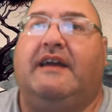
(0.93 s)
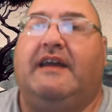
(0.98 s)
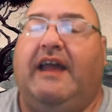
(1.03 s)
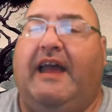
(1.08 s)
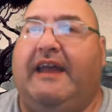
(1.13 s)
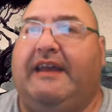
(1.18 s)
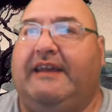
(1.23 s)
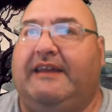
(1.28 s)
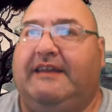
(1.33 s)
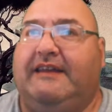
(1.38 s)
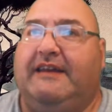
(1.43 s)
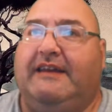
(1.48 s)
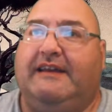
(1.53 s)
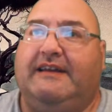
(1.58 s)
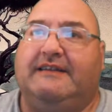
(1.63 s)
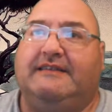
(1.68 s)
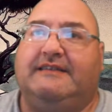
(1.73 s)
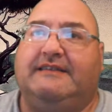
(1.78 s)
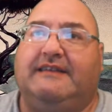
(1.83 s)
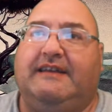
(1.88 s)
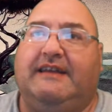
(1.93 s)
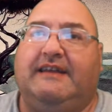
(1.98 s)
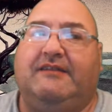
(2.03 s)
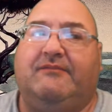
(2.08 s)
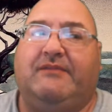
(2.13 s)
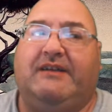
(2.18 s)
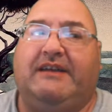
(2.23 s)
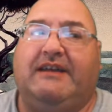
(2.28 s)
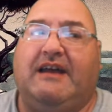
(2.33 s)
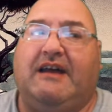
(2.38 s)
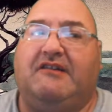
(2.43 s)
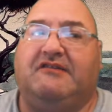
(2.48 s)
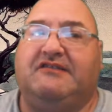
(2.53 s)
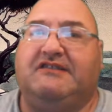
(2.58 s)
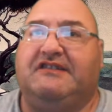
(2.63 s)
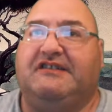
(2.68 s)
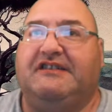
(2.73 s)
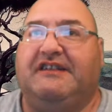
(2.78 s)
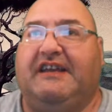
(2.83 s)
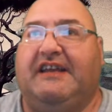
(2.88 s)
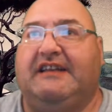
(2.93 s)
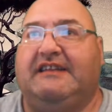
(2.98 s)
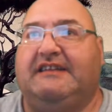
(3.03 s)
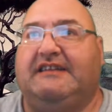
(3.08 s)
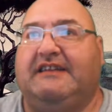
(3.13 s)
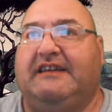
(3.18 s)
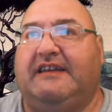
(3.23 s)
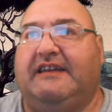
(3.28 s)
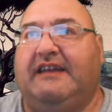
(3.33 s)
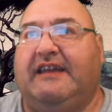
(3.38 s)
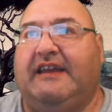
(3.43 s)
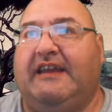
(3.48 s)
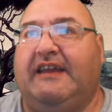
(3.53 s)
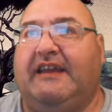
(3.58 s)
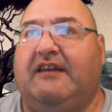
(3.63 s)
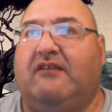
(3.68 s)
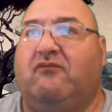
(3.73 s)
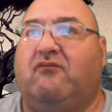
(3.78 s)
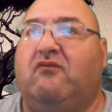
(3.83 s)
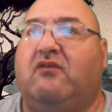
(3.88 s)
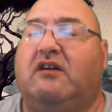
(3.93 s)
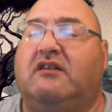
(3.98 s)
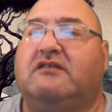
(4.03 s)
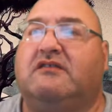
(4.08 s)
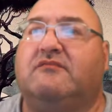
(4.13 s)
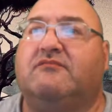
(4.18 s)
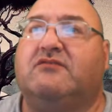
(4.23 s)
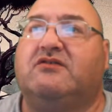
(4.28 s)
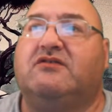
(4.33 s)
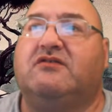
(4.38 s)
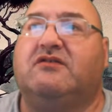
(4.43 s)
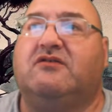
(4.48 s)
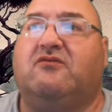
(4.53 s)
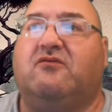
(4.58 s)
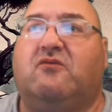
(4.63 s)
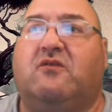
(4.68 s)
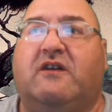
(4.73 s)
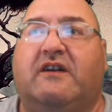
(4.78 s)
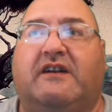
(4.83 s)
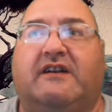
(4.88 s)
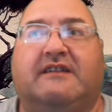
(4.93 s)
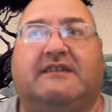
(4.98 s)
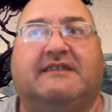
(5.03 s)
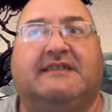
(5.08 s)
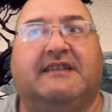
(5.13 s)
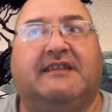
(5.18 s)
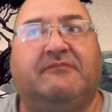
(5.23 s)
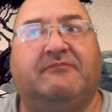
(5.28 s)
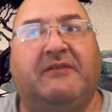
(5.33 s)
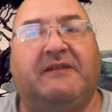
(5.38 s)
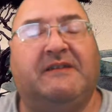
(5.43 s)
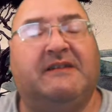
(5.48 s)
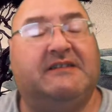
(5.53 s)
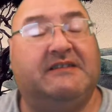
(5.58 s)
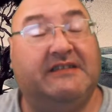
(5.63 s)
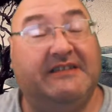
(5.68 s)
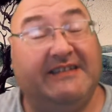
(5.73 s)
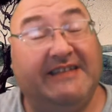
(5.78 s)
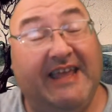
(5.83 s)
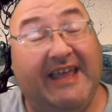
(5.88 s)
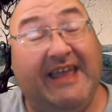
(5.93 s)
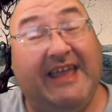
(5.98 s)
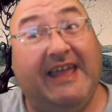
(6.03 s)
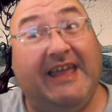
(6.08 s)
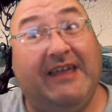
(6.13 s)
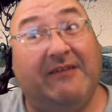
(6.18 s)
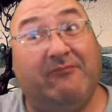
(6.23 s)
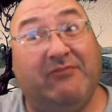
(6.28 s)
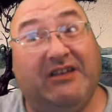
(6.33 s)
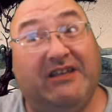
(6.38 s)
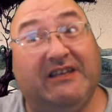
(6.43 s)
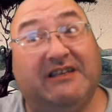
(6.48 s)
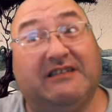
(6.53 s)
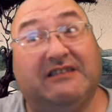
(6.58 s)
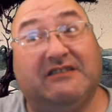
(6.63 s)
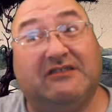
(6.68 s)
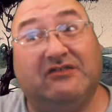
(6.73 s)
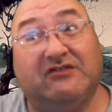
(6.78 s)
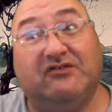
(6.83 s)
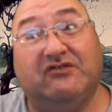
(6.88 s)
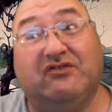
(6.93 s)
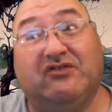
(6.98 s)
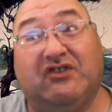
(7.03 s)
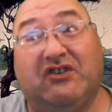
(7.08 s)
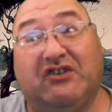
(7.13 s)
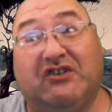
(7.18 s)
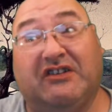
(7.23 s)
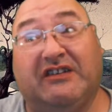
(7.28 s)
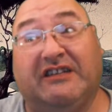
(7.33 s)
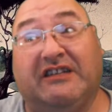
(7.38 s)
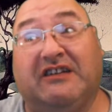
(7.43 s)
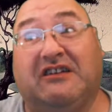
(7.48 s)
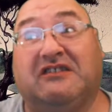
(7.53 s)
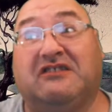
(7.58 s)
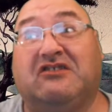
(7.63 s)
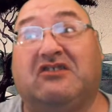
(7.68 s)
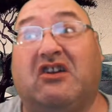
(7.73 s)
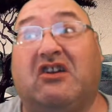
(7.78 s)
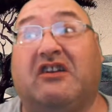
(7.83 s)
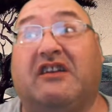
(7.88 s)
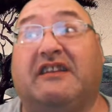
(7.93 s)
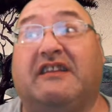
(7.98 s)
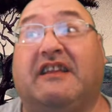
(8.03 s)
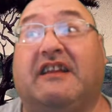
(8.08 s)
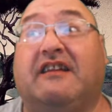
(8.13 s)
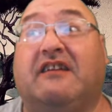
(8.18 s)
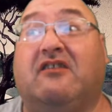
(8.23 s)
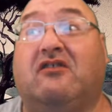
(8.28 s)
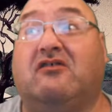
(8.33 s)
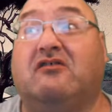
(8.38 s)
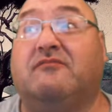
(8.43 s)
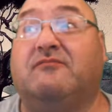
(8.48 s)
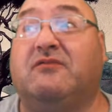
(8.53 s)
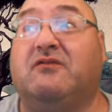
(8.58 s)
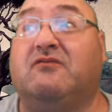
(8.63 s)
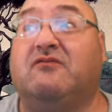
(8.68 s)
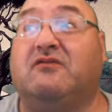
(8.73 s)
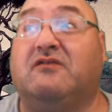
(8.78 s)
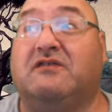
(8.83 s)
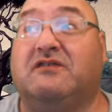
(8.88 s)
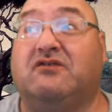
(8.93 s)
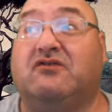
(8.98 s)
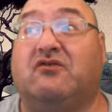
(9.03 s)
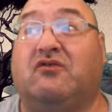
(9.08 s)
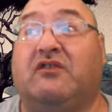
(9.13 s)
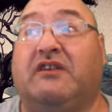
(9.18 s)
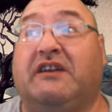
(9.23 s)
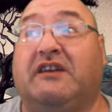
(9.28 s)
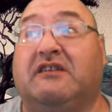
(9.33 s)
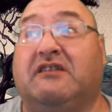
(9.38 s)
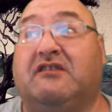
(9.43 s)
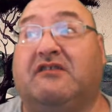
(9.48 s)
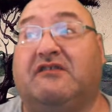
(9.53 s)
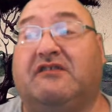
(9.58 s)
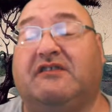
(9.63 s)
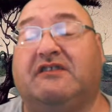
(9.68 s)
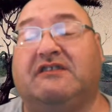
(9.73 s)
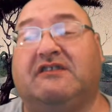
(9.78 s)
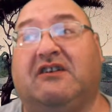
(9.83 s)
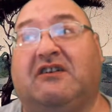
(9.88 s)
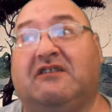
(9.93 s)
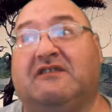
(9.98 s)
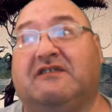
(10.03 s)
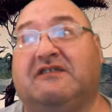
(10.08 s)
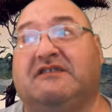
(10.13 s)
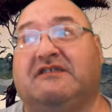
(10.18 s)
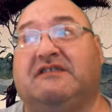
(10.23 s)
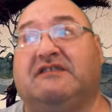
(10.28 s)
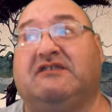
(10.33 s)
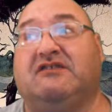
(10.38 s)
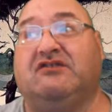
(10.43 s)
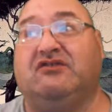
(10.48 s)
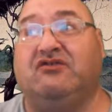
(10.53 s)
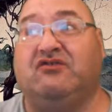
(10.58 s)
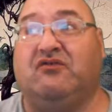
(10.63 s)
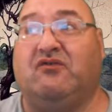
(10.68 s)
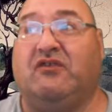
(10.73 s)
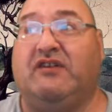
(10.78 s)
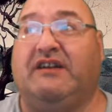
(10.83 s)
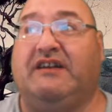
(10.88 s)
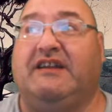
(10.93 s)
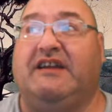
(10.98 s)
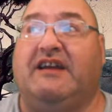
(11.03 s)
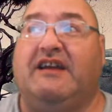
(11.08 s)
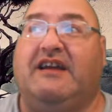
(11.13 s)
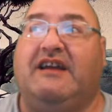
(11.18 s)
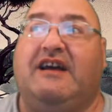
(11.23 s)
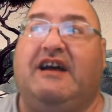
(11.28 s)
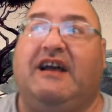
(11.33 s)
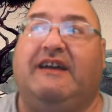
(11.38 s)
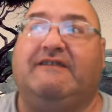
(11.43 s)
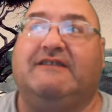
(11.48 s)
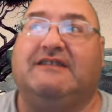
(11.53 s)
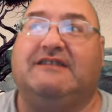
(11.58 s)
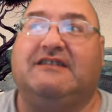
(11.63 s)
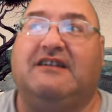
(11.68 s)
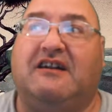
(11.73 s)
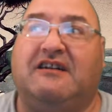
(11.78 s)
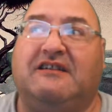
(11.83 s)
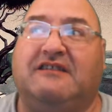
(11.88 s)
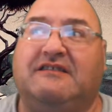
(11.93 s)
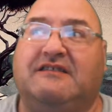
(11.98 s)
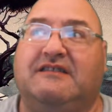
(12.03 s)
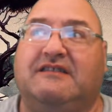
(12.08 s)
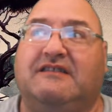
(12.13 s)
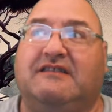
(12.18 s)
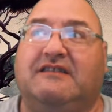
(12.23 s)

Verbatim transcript: Hey, it's KMA. How's your day today? And welcome to the Korner. Today begins a new journey, a journey that I hope you will enjoy encourage others to join. I've started